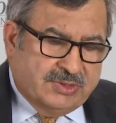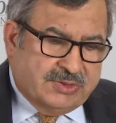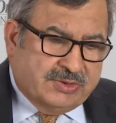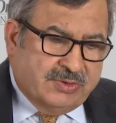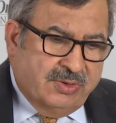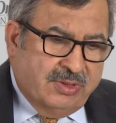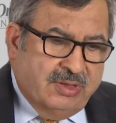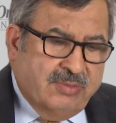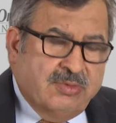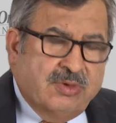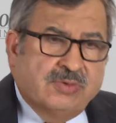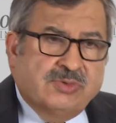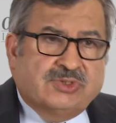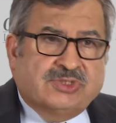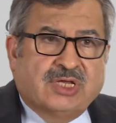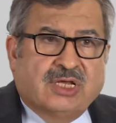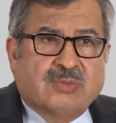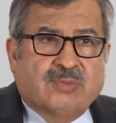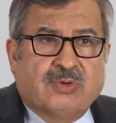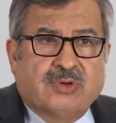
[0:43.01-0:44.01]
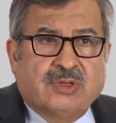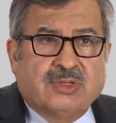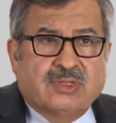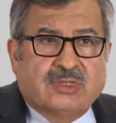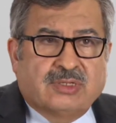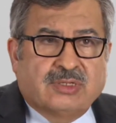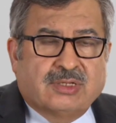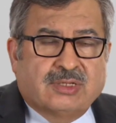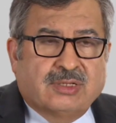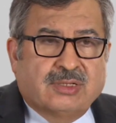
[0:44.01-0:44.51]
So the immune
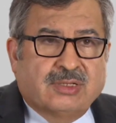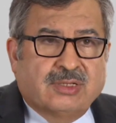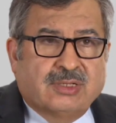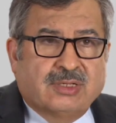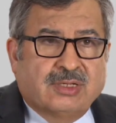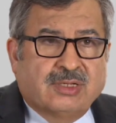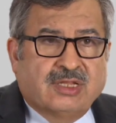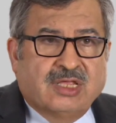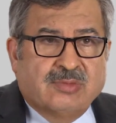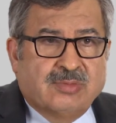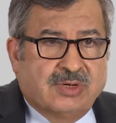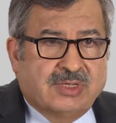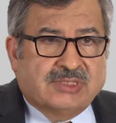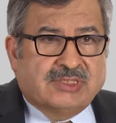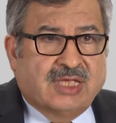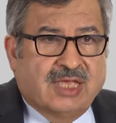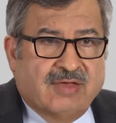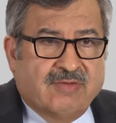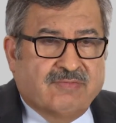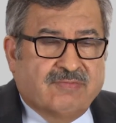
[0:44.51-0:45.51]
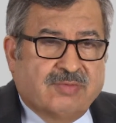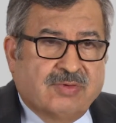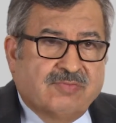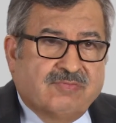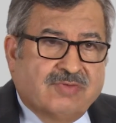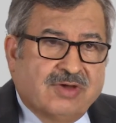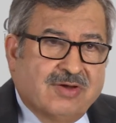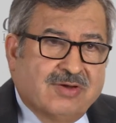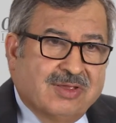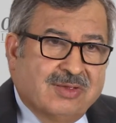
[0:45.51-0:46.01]
checkpoint uh, inhibitors have
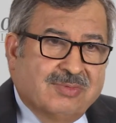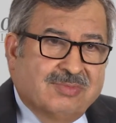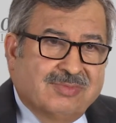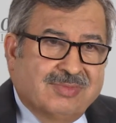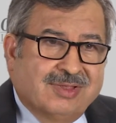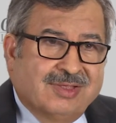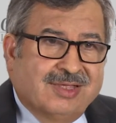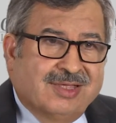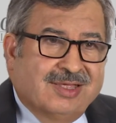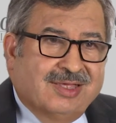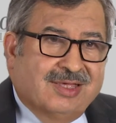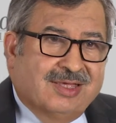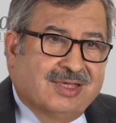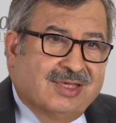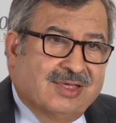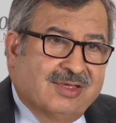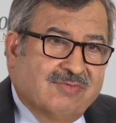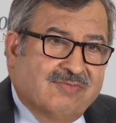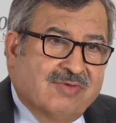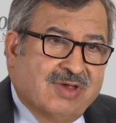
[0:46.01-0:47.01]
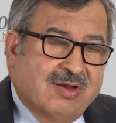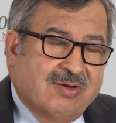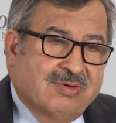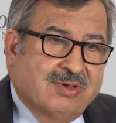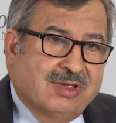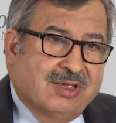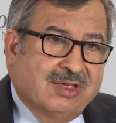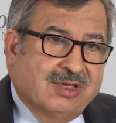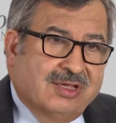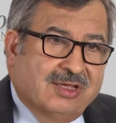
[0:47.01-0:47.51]
been very uh,
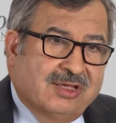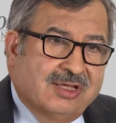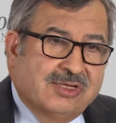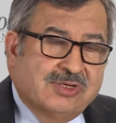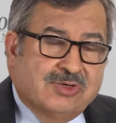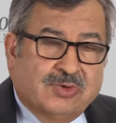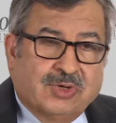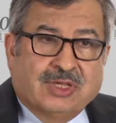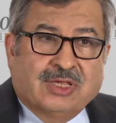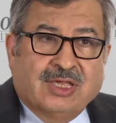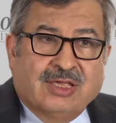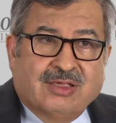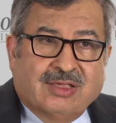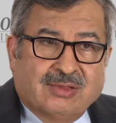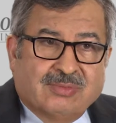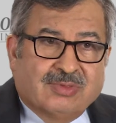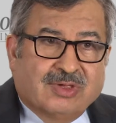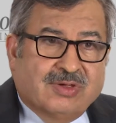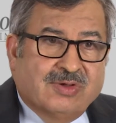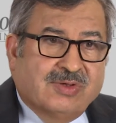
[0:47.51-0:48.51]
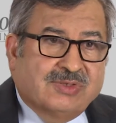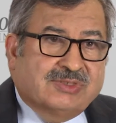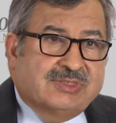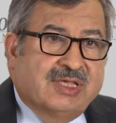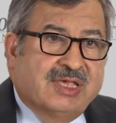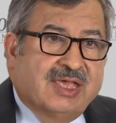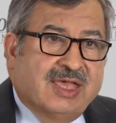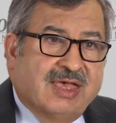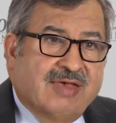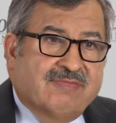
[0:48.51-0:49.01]
very intriguing because
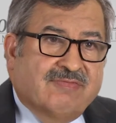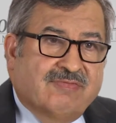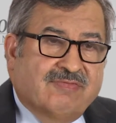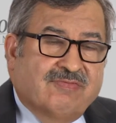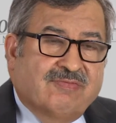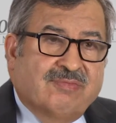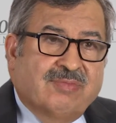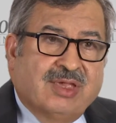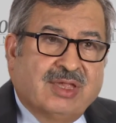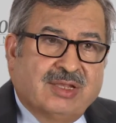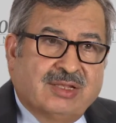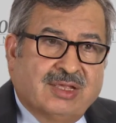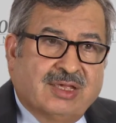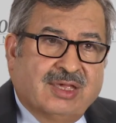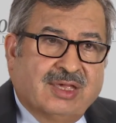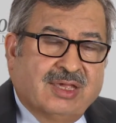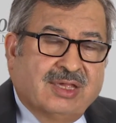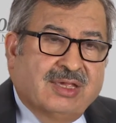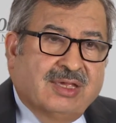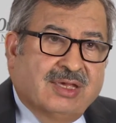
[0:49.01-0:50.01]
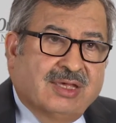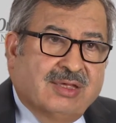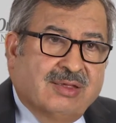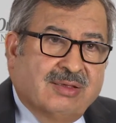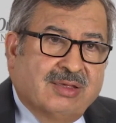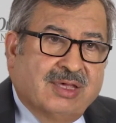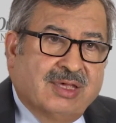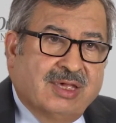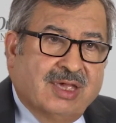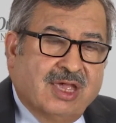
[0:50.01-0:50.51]
they have made a,
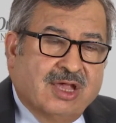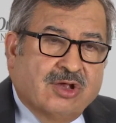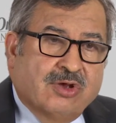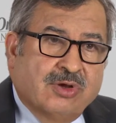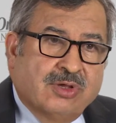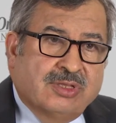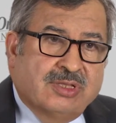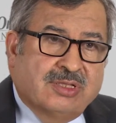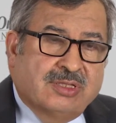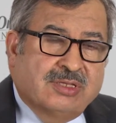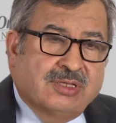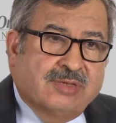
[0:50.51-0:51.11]
a, a good